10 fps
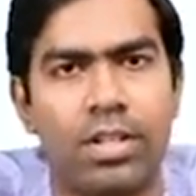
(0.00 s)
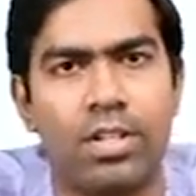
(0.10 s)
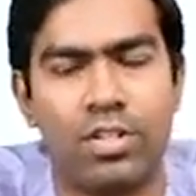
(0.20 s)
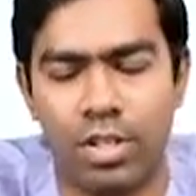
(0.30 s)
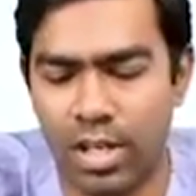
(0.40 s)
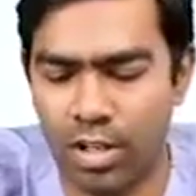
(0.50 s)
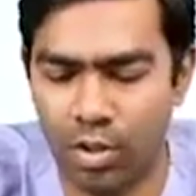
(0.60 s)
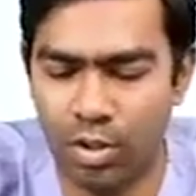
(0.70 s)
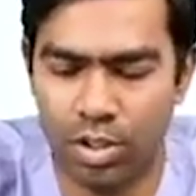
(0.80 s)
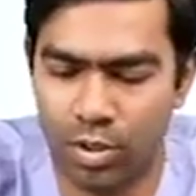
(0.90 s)
So here you
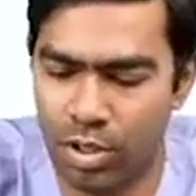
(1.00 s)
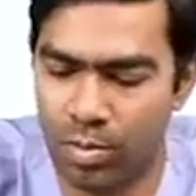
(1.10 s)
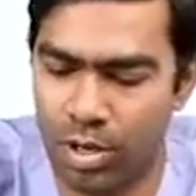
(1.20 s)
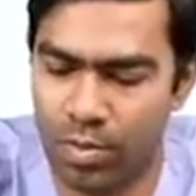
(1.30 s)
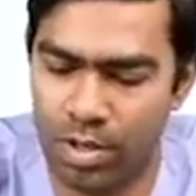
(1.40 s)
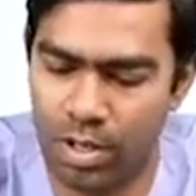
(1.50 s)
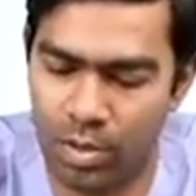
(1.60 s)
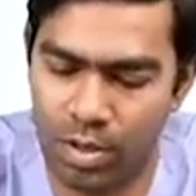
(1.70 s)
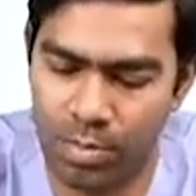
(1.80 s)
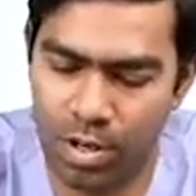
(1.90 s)
know the total body water.
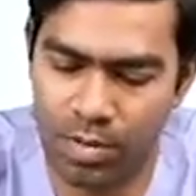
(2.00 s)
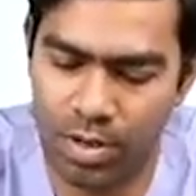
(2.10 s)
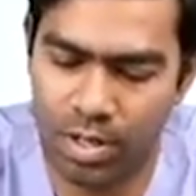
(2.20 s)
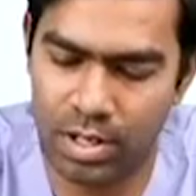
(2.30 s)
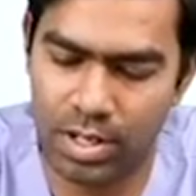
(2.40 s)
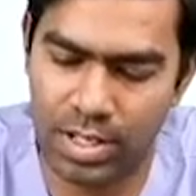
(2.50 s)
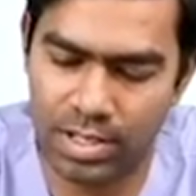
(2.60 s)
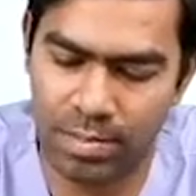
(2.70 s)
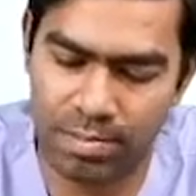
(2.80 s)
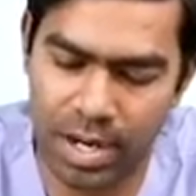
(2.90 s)
Total body water is
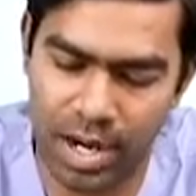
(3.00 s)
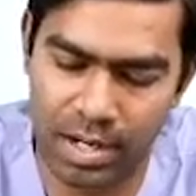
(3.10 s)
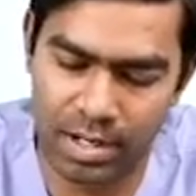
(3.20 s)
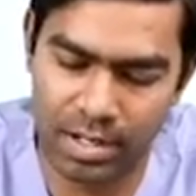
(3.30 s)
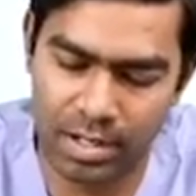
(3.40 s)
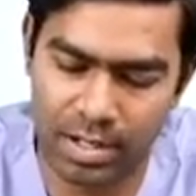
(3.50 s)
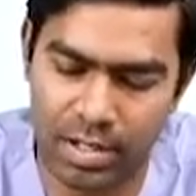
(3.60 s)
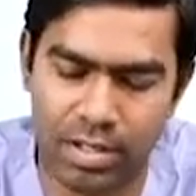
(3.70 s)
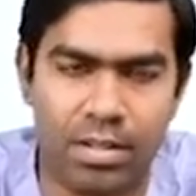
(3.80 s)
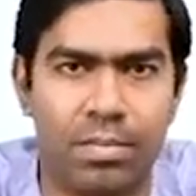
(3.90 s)
a man.
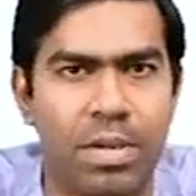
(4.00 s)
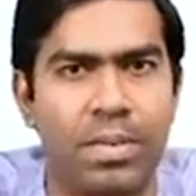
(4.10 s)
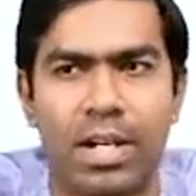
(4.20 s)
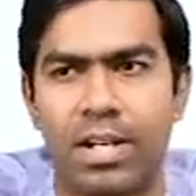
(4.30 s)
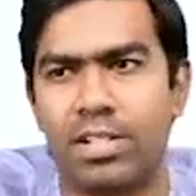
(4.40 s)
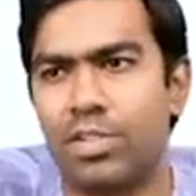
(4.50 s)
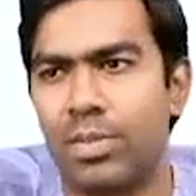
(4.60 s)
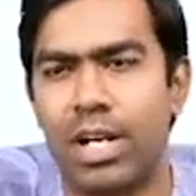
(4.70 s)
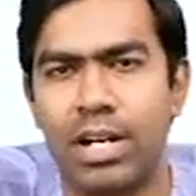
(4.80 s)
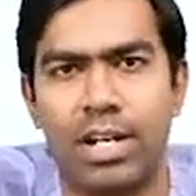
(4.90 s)
Maybe let us assume
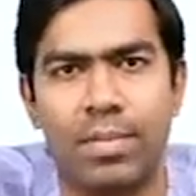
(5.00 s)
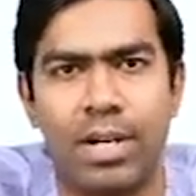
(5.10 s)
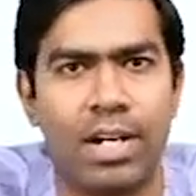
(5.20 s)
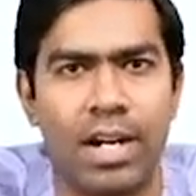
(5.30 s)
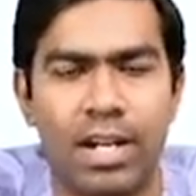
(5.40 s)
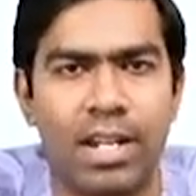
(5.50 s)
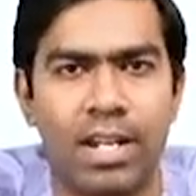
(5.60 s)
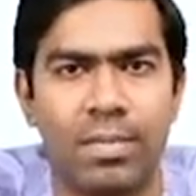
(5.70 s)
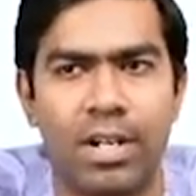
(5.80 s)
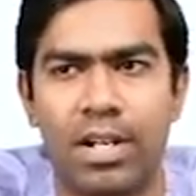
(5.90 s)
an elderly man. In elderly
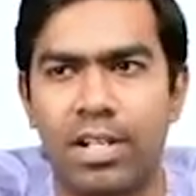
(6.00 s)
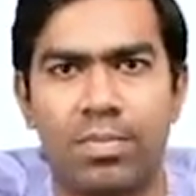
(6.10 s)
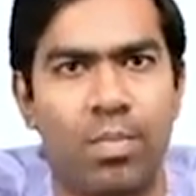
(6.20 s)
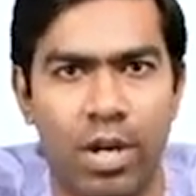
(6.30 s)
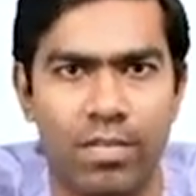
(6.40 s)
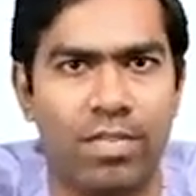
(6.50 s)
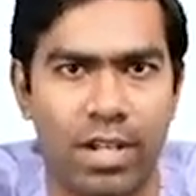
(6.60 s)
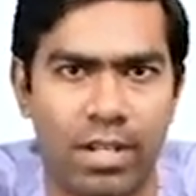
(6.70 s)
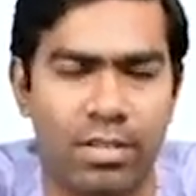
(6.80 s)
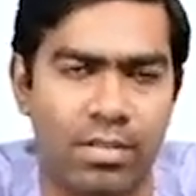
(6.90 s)
man it is
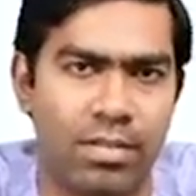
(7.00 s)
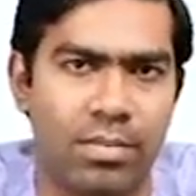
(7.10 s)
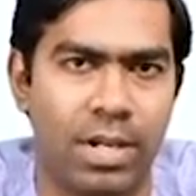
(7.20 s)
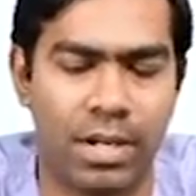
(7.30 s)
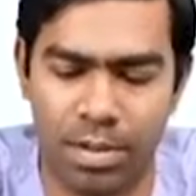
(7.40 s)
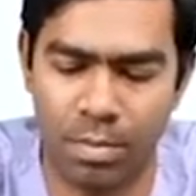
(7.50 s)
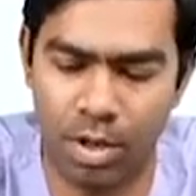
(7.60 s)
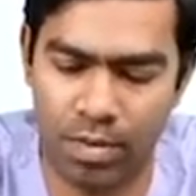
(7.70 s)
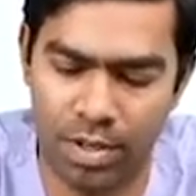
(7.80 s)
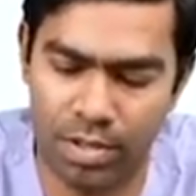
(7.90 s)
0.5 multiplied
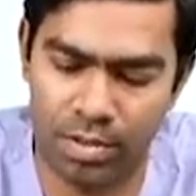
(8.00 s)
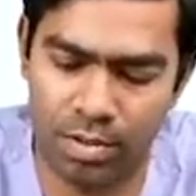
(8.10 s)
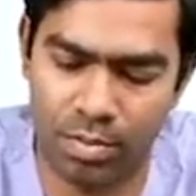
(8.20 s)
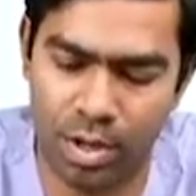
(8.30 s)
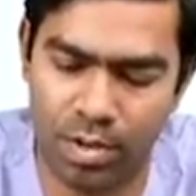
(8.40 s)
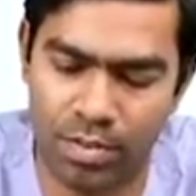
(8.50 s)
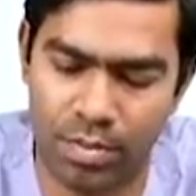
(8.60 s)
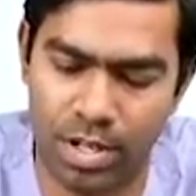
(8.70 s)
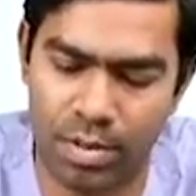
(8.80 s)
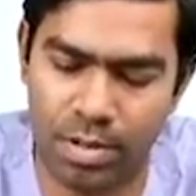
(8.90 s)
body weight. So 0.5
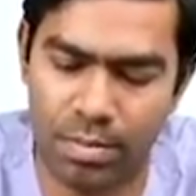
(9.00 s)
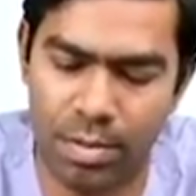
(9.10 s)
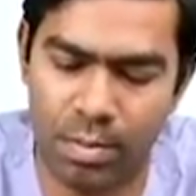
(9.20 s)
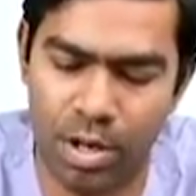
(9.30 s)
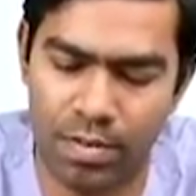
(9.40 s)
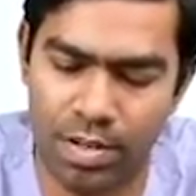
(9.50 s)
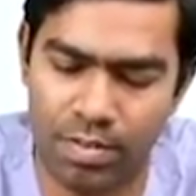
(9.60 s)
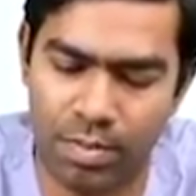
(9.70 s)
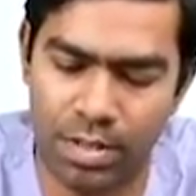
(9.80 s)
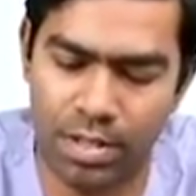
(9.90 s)
multiplied by body weight
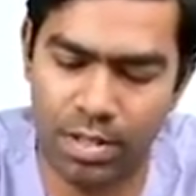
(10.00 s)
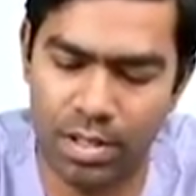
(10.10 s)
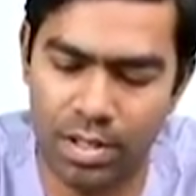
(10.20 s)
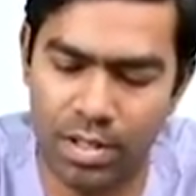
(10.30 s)
will be the